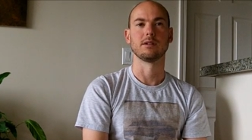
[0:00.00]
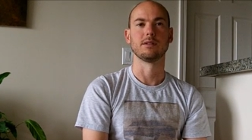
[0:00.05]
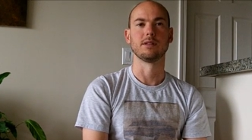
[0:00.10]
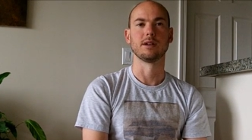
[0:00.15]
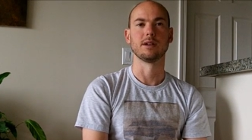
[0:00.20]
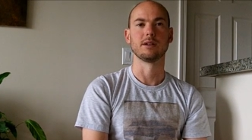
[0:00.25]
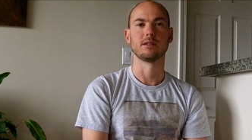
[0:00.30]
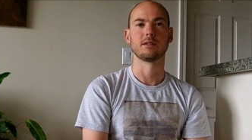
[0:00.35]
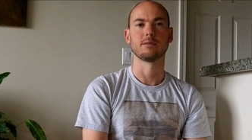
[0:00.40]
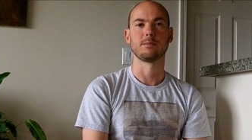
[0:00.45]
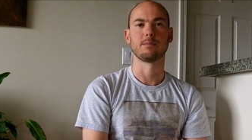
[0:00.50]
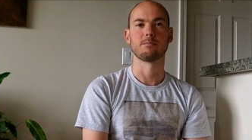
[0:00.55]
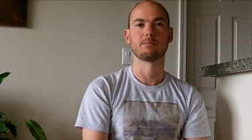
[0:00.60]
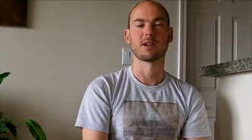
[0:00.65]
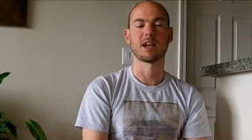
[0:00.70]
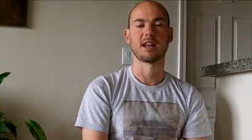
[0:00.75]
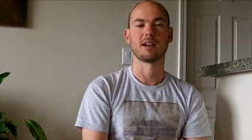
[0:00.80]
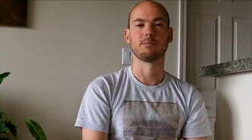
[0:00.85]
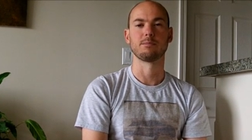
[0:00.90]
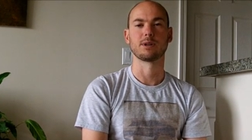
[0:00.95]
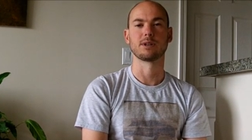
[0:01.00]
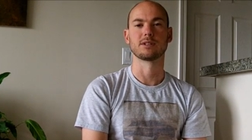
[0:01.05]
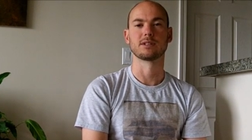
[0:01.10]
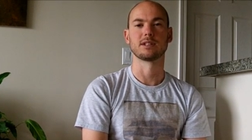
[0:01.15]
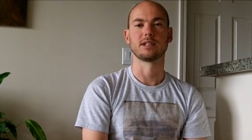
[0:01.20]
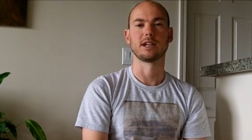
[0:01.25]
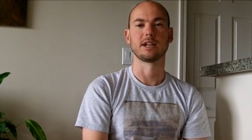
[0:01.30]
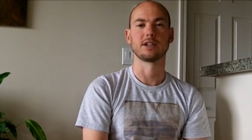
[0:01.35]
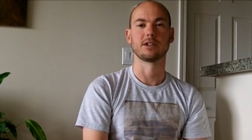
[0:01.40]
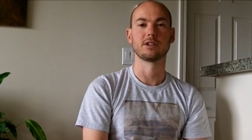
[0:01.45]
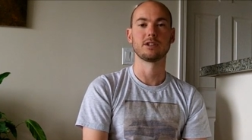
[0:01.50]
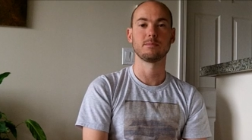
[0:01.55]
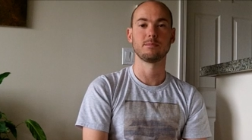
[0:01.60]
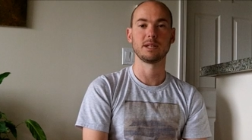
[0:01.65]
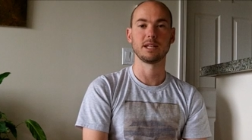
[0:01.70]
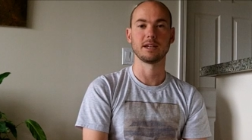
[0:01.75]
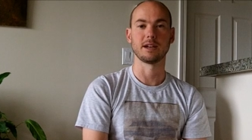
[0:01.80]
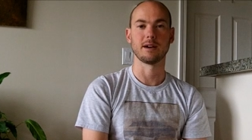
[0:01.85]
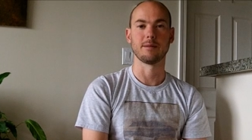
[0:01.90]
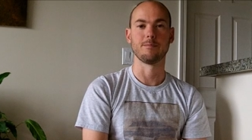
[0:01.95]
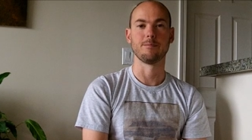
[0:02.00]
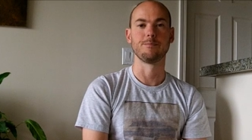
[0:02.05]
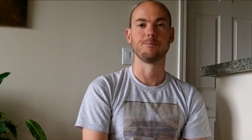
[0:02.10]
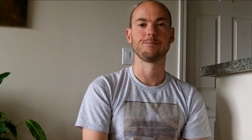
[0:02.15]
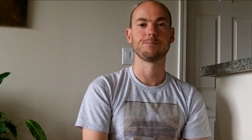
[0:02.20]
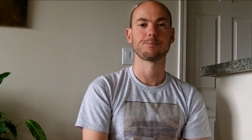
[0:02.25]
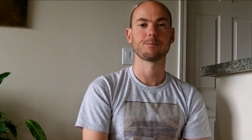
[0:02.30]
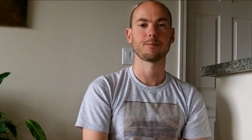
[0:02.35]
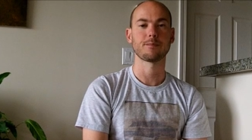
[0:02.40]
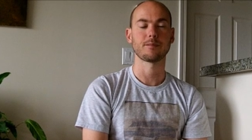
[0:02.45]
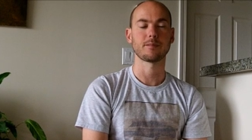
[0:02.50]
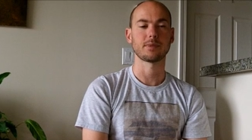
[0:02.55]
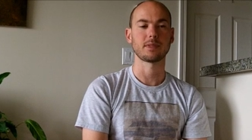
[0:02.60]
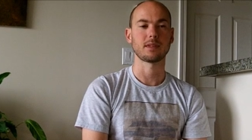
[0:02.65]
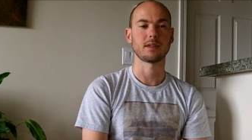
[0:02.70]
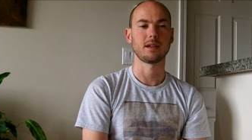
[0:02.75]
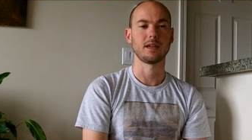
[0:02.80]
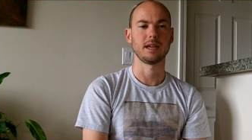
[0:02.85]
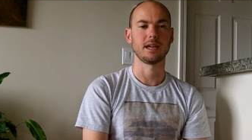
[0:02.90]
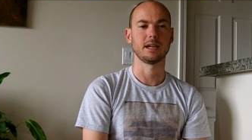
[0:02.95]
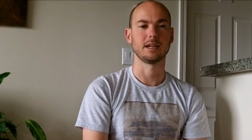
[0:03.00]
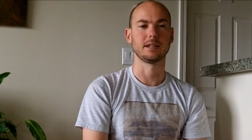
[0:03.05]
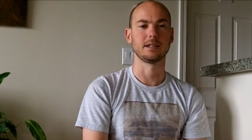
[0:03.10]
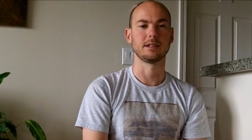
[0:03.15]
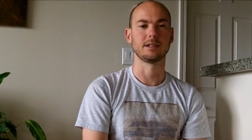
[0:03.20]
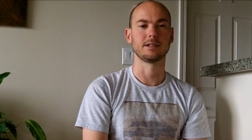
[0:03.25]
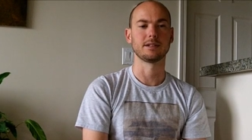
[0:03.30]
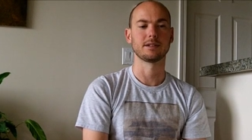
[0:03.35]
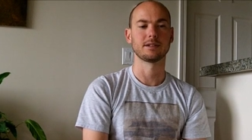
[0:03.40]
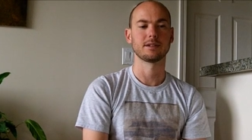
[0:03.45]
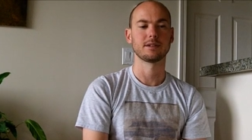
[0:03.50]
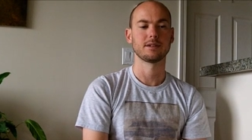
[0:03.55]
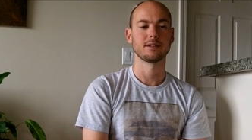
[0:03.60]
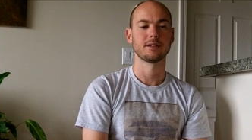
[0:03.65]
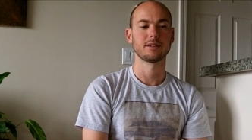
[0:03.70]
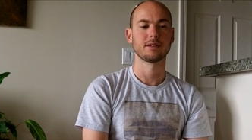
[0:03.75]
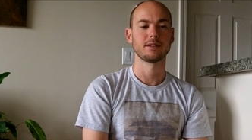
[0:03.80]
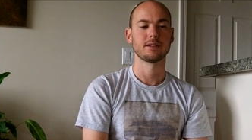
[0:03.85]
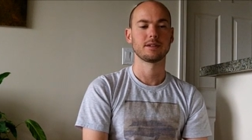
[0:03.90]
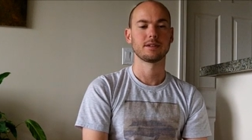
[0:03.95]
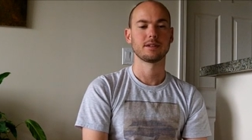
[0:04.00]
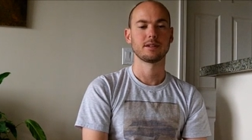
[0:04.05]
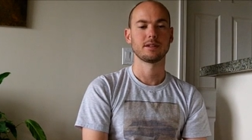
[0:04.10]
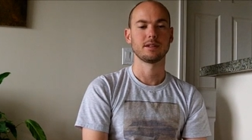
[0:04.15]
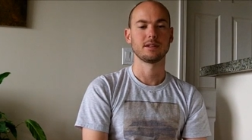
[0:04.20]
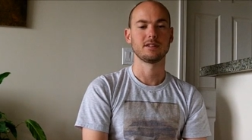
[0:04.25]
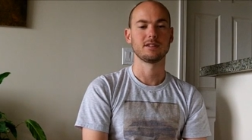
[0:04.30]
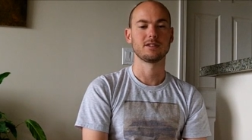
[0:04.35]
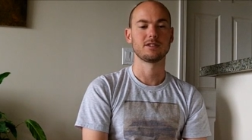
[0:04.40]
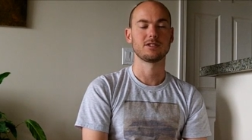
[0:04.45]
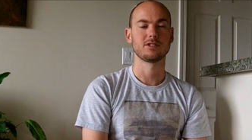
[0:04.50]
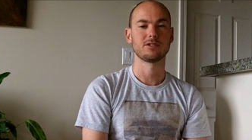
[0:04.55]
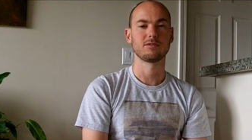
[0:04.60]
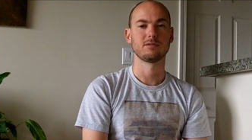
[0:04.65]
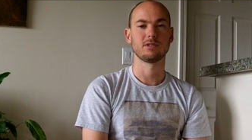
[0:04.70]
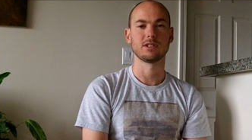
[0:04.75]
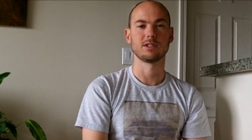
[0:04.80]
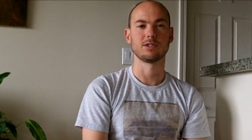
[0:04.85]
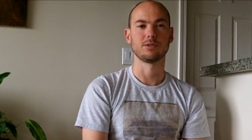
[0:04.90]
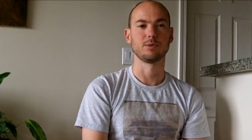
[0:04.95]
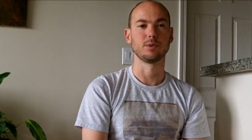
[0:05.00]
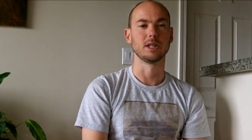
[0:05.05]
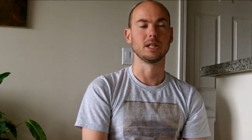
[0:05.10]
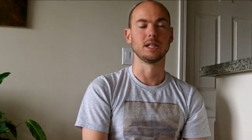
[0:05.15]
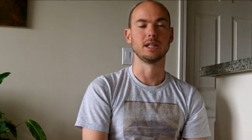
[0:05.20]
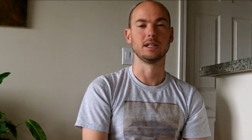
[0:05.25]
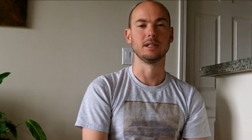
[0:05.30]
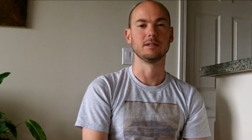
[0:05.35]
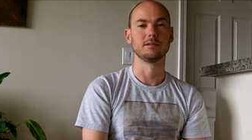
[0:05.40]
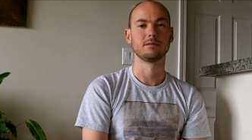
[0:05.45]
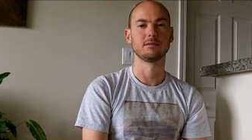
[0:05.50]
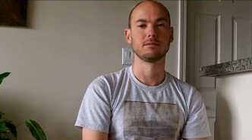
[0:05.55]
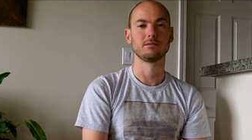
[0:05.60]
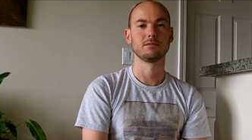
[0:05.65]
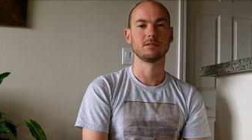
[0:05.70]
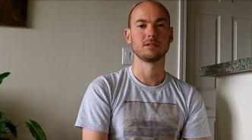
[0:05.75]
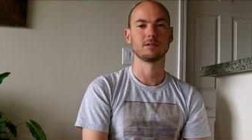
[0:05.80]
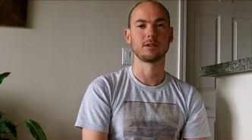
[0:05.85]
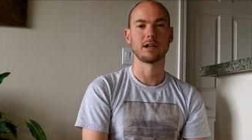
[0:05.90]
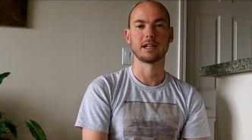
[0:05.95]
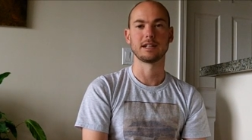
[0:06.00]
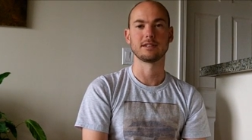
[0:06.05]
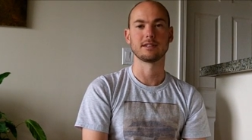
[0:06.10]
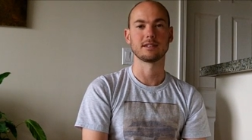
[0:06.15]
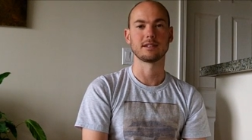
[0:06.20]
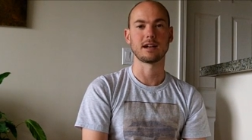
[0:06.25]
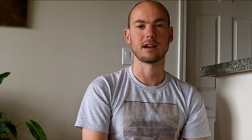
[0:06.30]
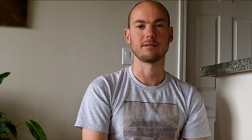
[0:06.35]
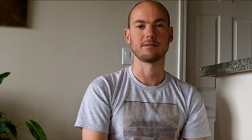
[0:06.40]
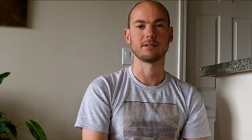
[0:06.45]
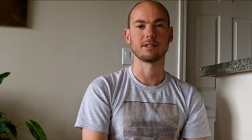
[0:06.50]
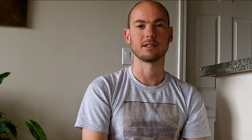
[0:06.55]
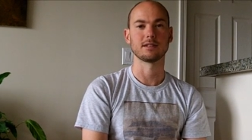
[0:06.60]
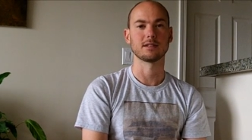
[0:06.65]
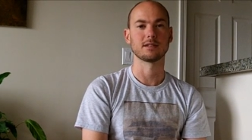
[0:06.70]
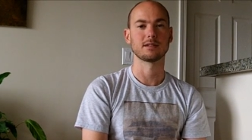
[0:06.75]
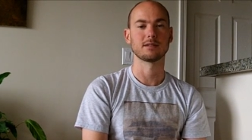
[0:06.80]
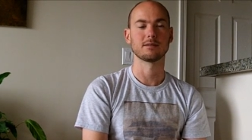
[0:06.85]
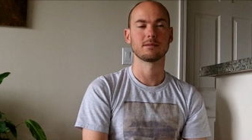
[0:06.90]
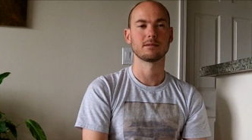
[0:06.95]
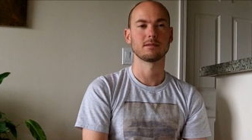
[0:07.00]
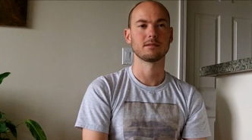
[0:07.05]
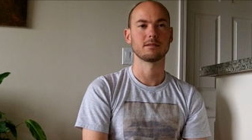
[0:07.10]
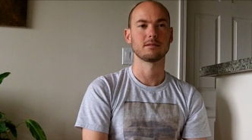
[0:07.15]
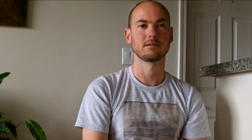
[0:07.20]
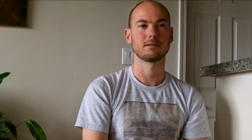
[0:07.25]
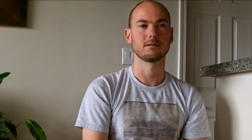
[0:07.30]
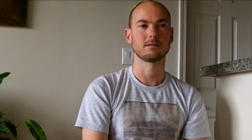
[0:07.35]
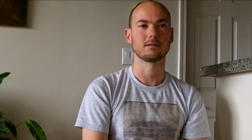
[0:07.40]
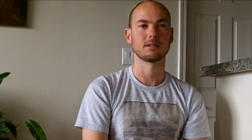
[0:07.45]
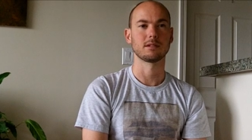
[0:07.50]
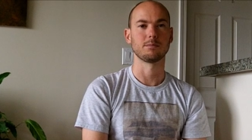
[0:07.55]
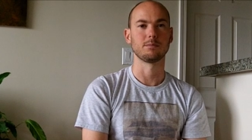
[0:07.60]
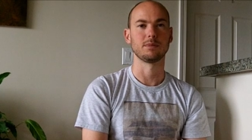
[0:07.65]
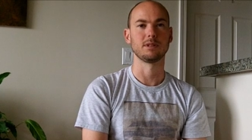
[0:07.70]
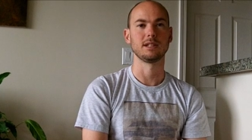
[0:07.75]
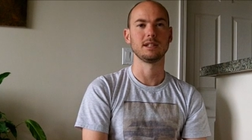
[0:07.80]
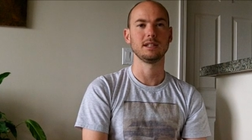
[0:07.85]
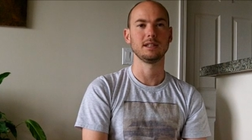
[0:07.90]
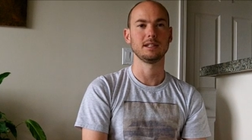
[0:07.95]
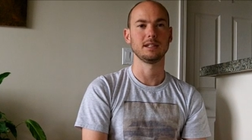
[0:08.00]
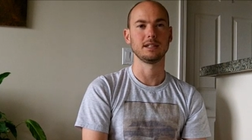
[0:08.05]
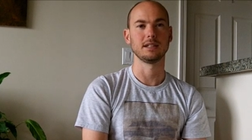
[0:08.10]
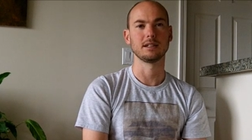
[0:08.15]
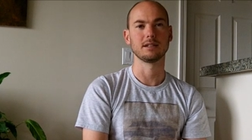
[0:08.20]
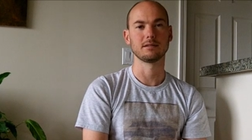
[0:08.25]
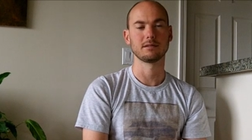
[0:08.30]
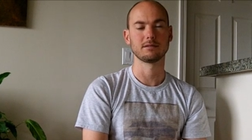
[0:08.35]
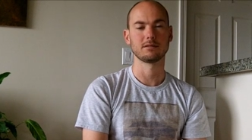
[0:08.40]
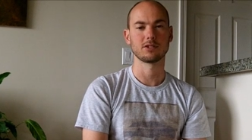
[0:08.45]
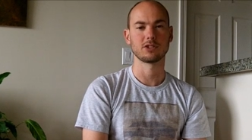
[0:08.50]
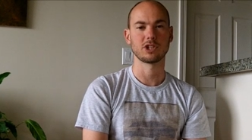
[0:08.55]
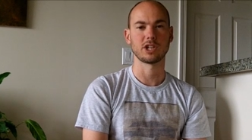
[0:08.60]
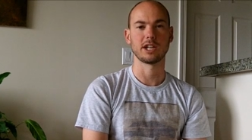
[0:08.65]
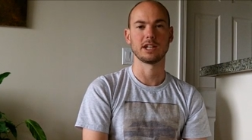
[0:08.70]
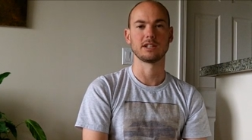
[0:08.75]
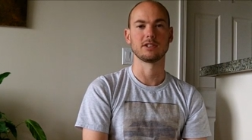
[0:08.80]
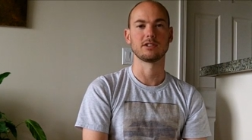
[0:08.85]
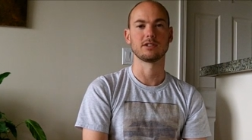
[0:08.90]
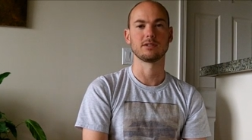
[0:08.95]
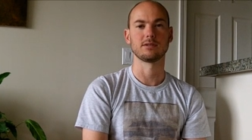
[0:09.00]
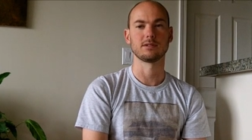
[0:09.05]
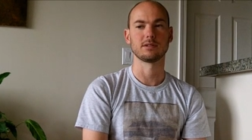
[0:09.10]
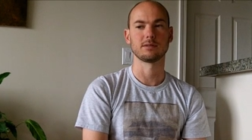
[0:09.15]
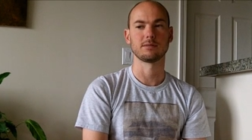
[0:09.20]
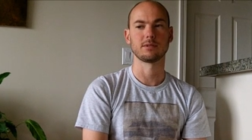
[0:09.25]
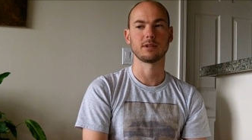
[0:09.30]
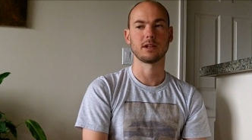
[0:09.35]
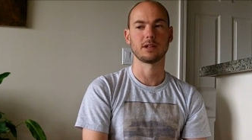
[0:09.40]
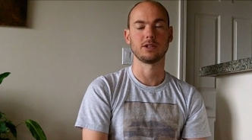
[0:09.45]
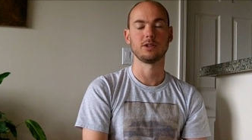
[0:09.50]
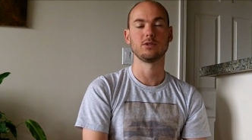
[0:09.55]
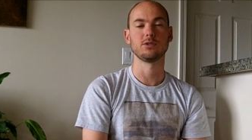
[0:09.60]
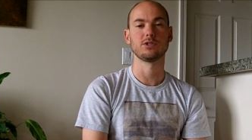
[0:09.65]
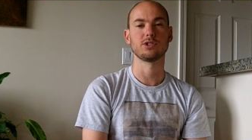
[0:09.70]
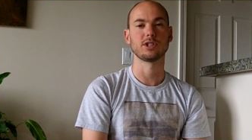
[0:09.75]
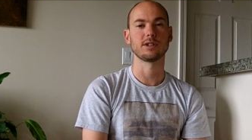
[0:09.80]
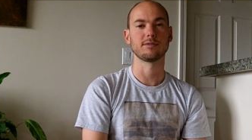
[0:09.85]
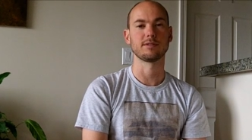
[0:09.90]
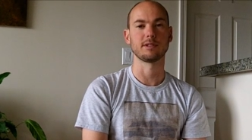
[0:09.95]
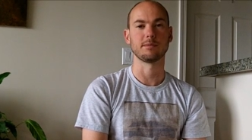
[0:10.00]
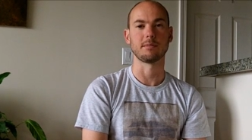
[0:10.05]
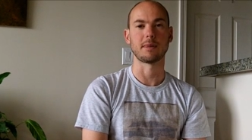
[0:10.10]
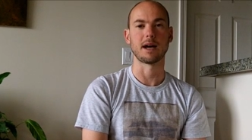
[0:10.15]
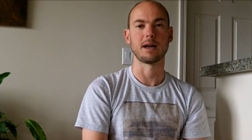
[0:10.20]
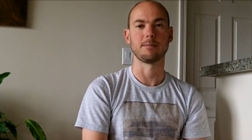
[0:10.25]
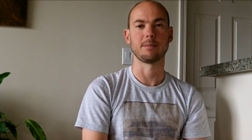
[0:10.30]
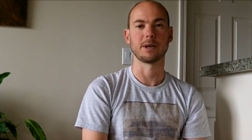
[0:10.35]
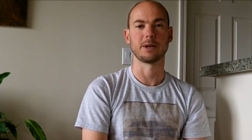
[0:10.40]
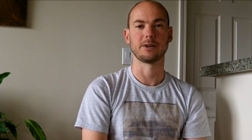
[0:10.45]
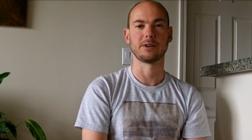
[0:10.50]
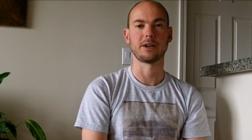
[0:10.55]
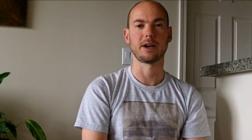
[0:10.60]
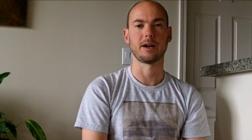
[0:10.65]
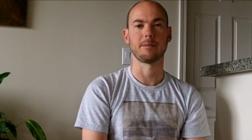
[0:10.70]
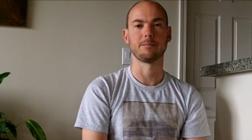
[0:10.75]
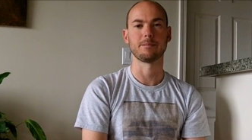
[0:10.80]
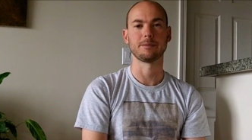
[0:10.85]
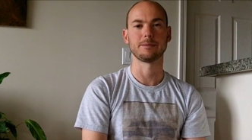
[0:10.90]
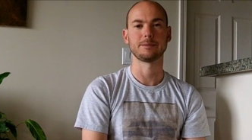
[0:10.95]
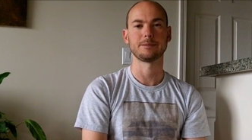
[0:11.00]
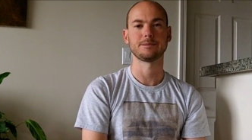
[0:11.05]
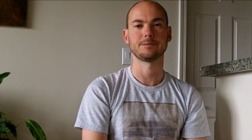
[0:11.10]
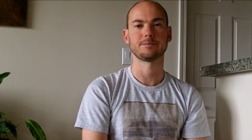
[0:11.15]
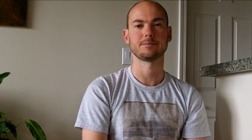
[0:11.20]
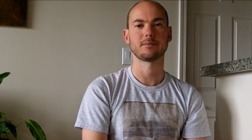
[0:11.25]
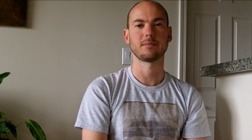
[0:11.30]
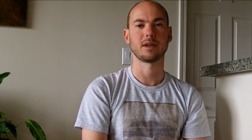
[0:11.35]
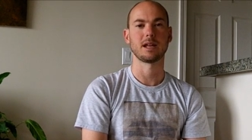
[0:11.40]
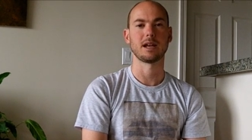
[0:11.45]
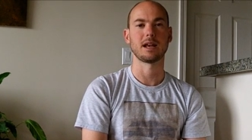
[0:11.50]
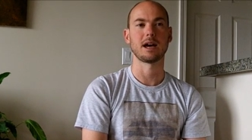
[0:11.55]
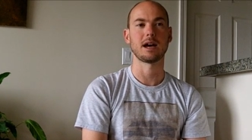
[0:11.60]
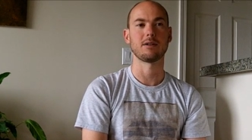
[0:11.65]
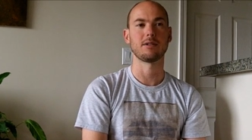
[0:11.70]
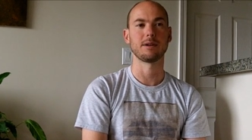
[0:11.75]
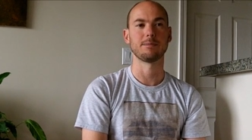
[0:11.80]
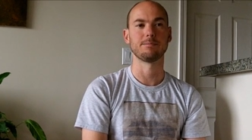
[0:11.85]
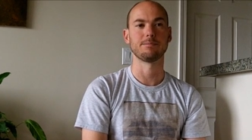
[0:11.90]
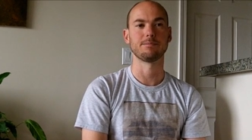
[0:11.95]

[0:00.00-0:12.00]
the kind of person I could become. And it's really great stuff. It's completely changed. It was a huge shift in my paradigm, and now